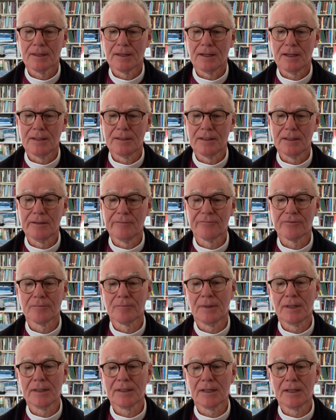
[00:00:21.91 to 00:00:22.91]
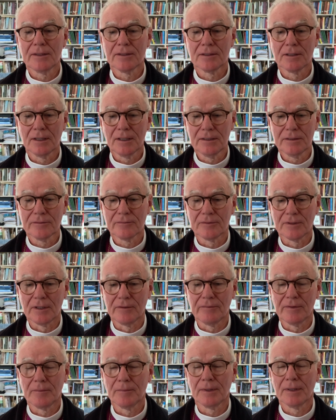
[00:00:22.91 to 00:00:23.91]
and then from Monday the 9th of
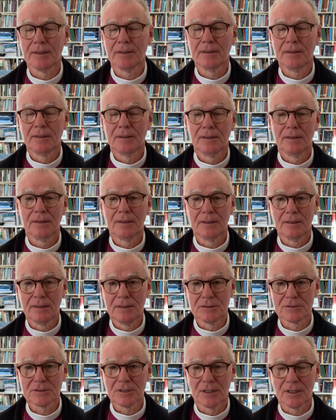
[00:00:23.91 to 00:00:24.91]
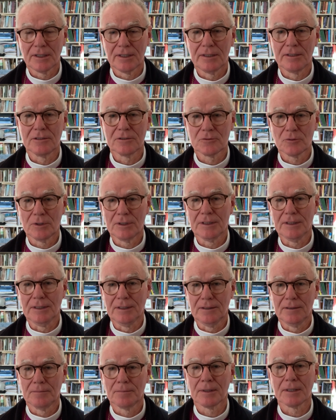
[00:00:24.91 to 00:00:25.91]
November, inside
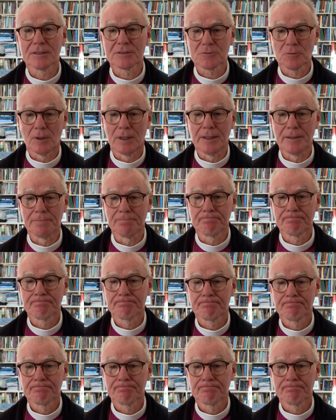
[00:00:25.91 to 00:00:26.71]
20 plus 1.